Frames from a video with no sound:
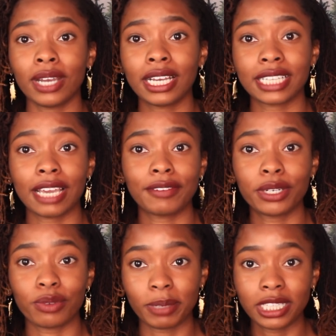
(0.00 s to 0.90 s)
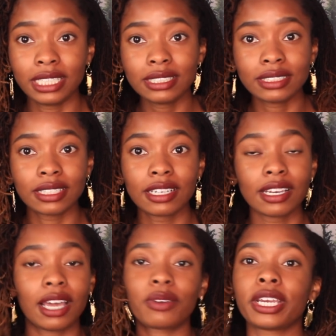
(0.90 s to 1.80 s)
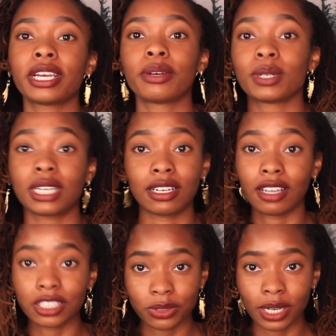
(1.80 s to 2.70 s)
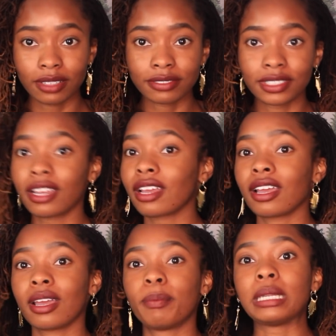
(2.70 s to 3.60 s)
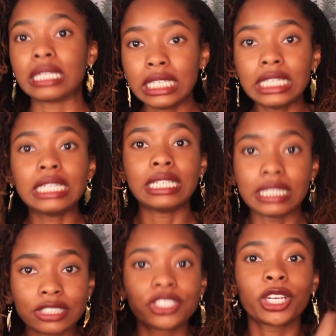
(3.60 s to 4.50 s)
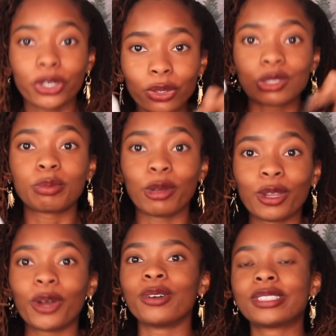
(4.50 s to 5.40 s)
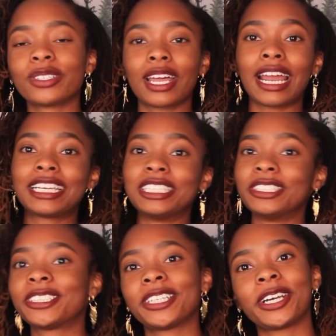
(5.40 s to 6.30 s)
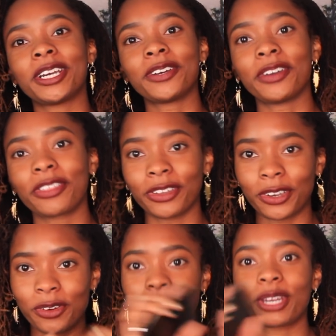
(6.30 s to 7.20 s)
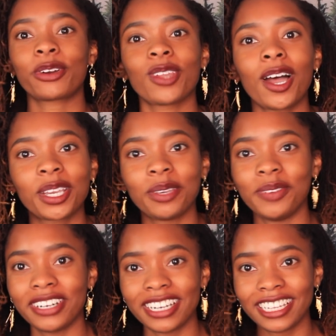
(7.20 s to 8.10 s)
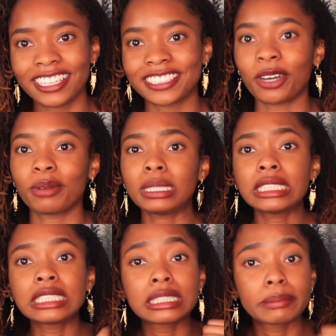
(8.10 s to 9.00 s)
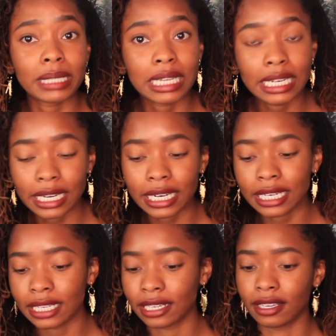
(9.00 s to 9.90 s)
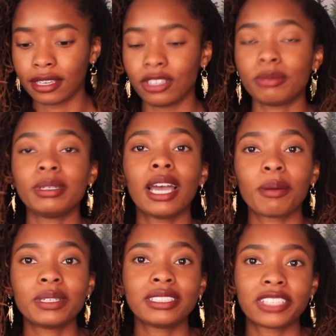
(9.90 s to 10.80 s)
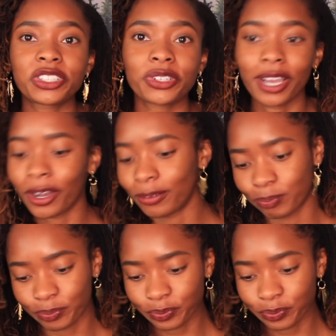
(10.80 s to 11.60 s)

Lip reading: you guys have any remedies, I don't care what kind of locks you have, please share those below so that I can share with the greater lock community, because that would be splendid. You'd be helping a sister out.